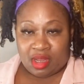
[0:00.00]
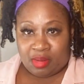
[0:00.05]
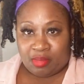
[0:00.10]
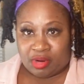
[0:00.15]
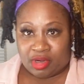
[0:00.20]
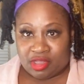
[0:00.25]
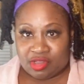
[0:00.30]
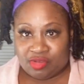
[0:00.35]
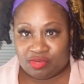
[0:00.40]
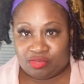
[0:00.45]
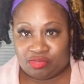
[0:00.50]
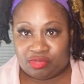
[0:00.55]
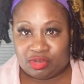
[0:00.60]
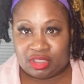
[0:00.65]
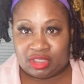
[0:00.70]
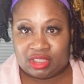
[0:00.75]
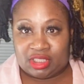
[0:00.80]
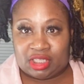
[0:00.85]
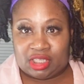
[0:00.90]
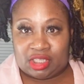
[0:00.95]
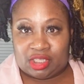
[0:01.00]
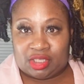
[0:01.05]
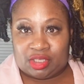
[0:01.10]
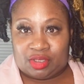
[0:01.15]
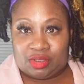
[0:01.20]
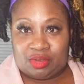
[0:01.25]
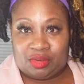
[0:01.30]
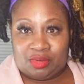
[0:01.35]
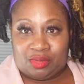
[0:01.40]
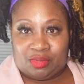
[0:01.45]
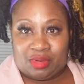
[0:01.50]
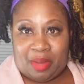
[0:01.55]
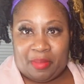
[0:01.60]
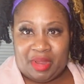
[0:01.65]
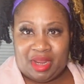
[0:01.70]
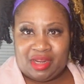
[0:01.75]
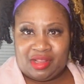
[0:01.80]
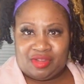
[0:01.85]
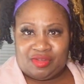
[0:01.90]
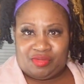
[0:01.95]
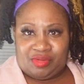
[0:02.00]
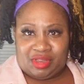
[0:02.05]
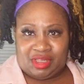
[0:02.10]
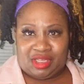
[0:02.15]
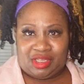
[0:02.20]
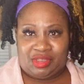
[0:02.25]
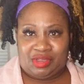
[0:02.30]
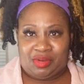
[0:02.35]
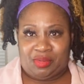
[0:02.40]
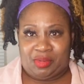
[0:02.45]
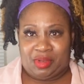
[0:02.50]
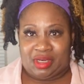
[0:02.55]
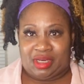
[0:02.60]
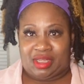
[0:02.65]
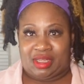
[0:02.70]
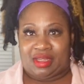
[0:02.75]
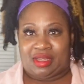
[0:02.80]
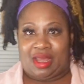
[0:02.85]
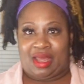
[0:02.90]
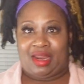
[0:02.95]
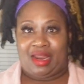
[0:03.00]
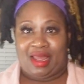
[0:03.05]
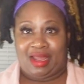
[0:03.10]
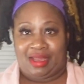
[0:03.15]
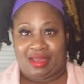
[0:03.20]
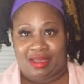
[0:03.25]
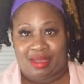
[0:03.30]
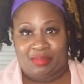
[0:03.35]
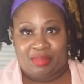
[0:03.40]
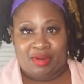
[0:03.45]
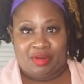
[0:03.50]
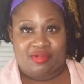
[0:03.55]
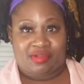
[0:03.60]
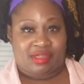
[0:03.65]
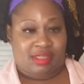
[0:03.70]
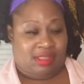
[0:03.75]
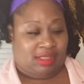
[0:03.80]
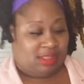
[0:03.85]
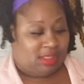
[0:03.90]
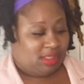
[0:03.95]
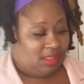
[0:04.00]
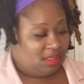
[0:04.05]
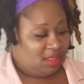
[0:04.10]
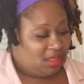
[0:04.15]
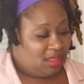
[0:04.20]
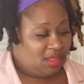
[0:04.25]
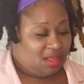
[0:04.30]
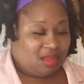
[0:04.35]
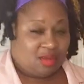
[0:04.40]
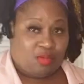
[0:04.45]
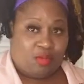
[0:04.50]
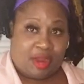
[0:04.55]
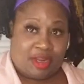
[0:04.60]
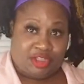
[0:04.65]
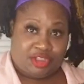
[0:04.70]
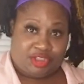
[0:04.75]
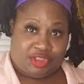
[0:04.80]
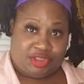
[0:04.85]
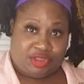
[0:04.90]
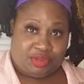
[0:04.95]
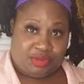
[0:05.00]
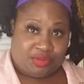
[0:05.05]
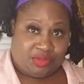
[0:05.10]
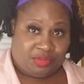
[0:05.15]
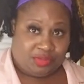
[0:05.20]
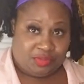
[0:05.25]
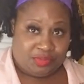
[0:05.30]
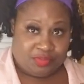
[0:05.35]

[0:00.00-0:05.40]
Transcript: But it's really cute. I mean, it's really doing it. I like it personally. White shoe,